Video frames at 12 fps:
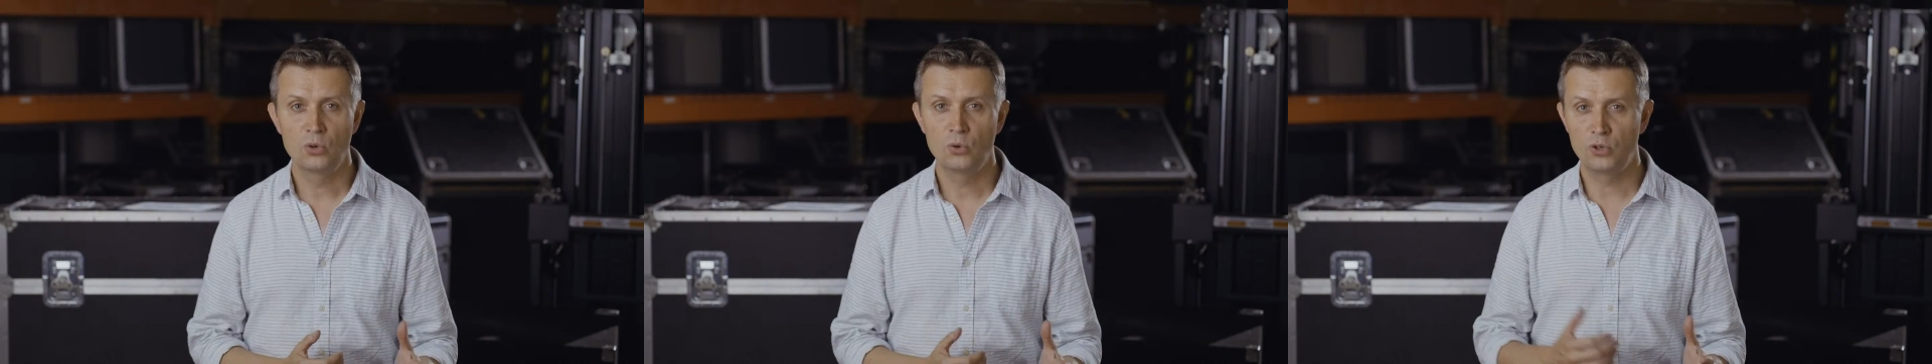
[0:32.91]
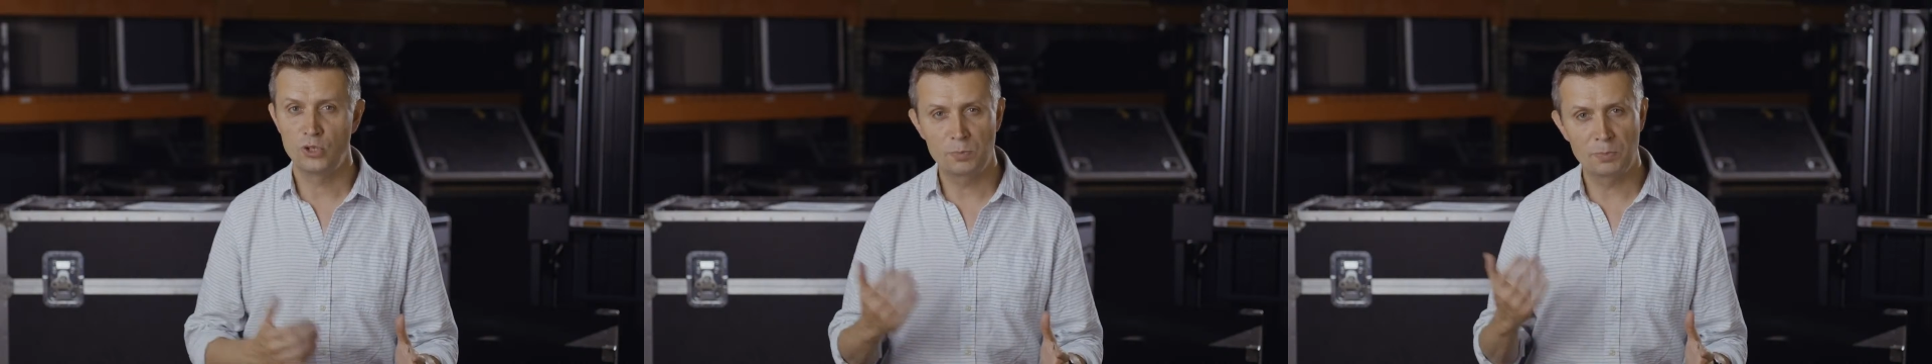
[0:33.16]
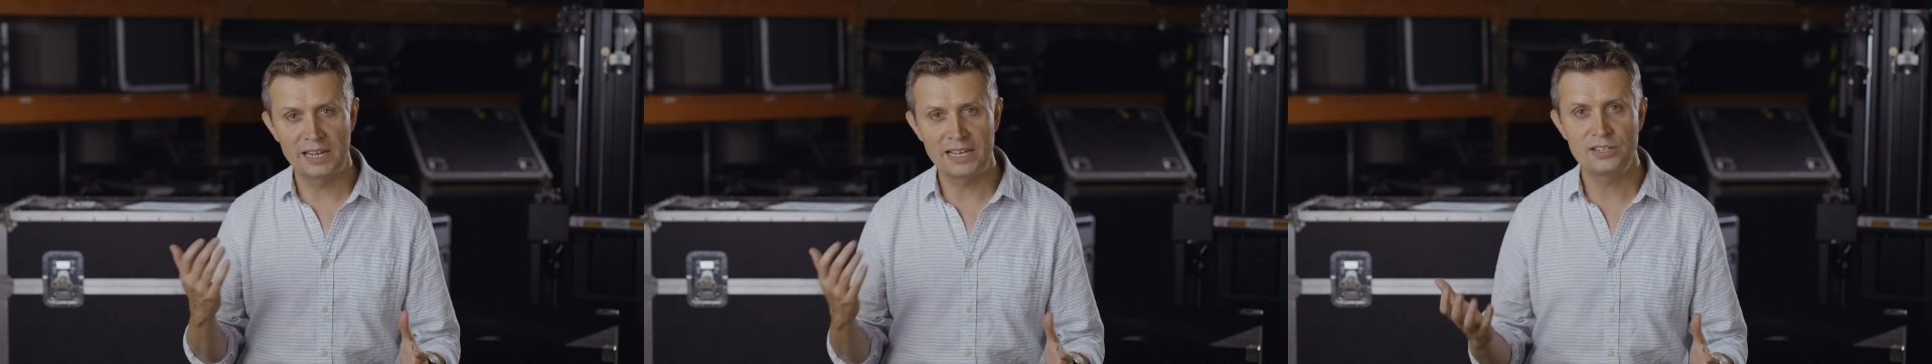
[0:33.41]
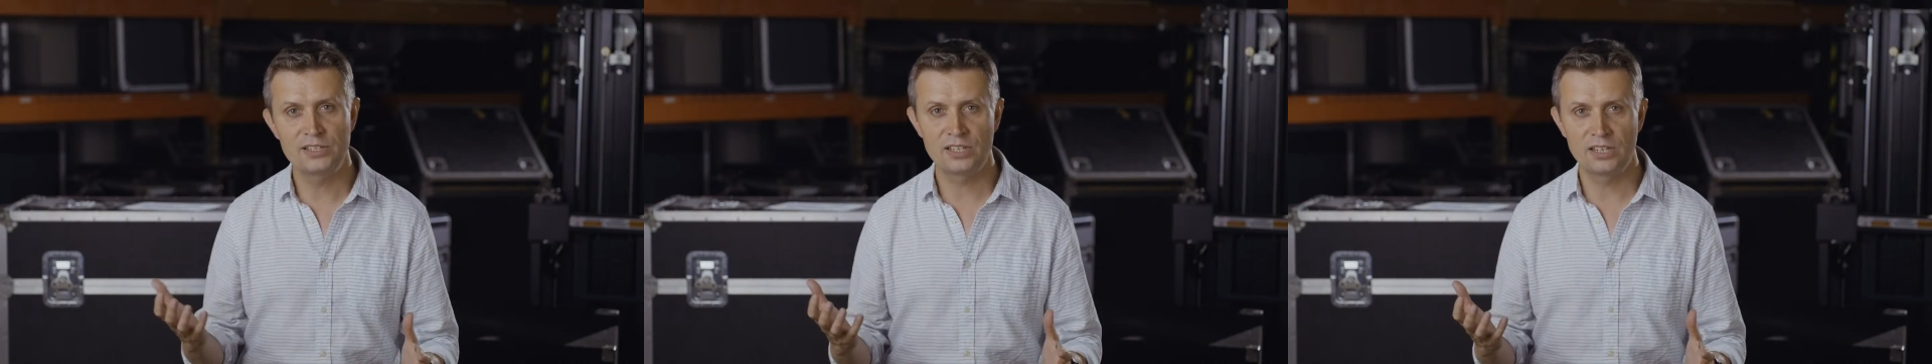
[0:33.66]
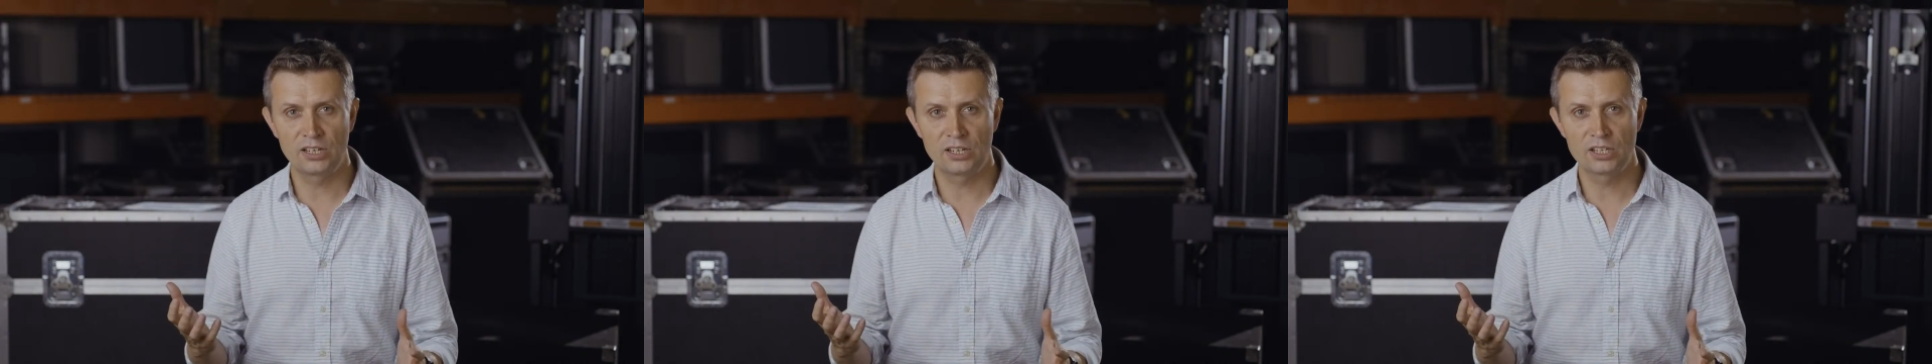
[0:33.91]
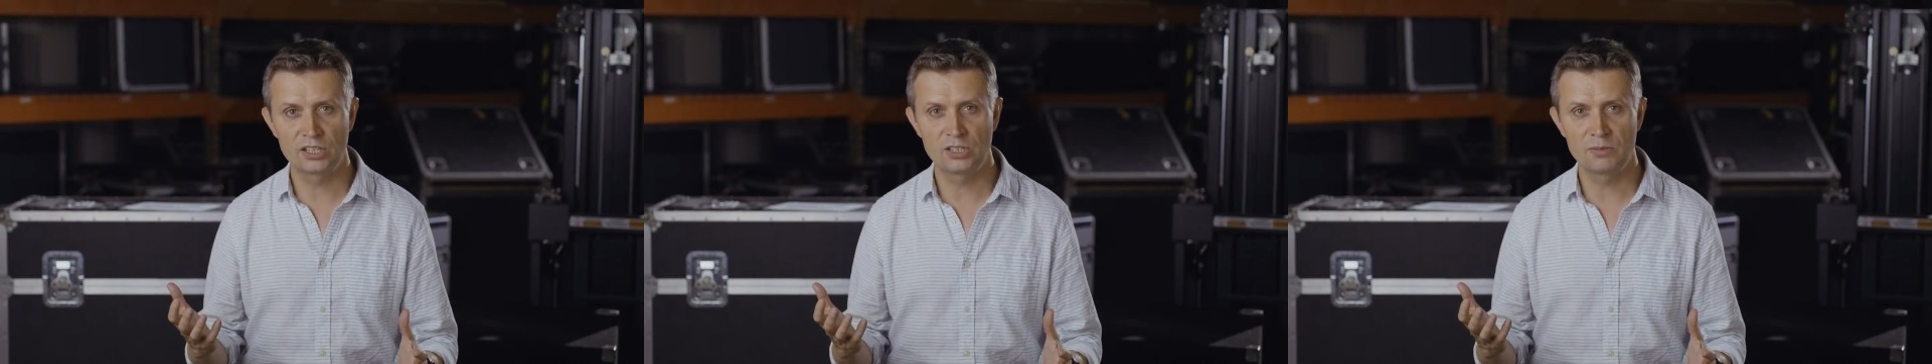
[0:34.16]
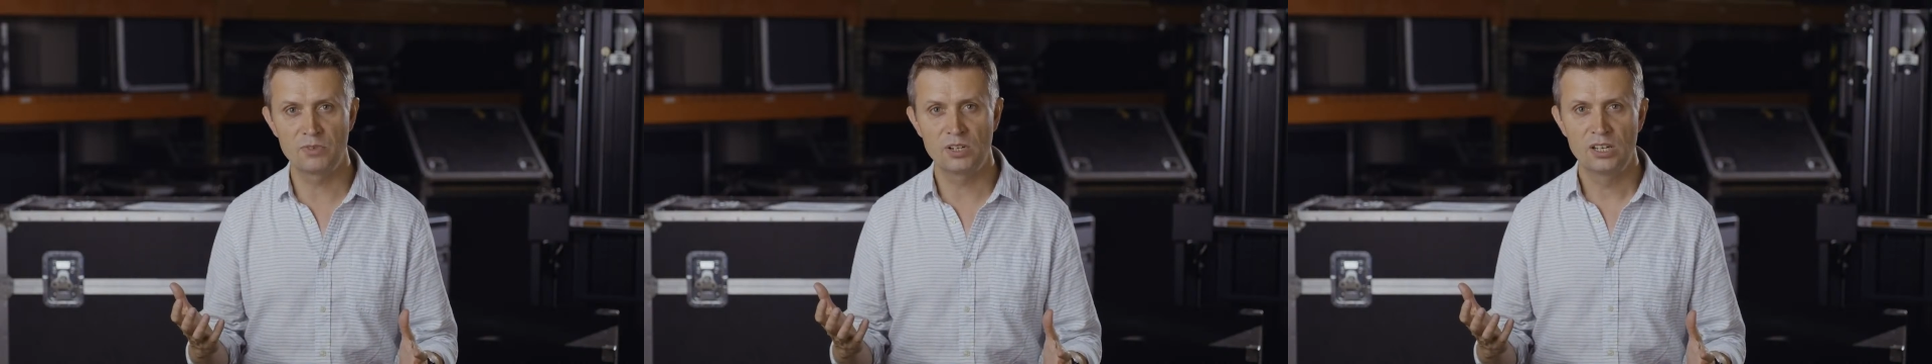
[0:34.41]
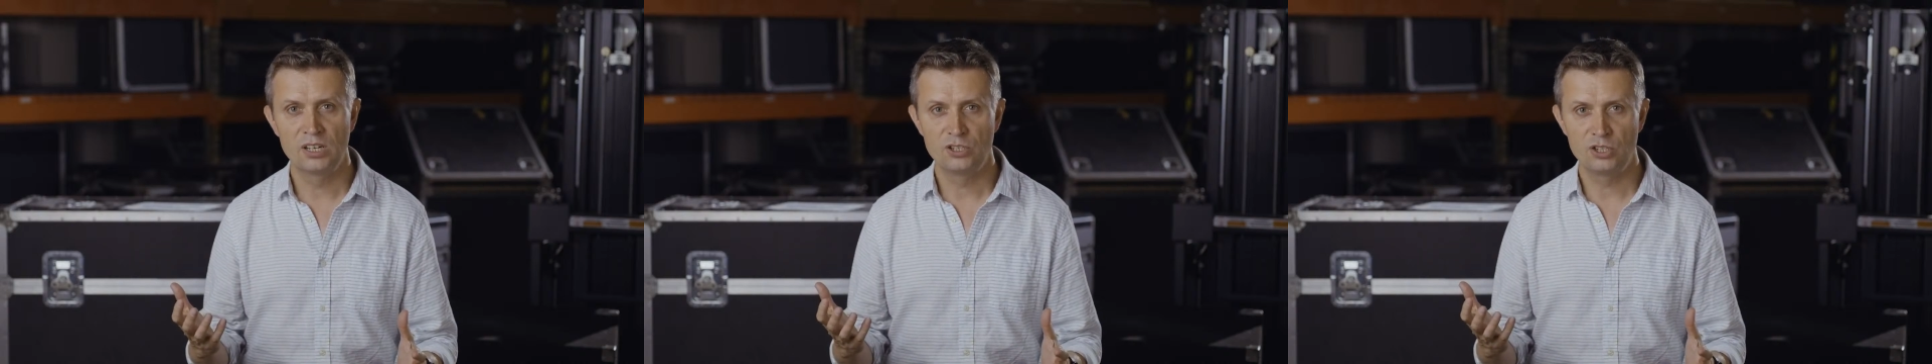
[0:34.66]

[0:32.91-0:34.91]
or is placed in a custom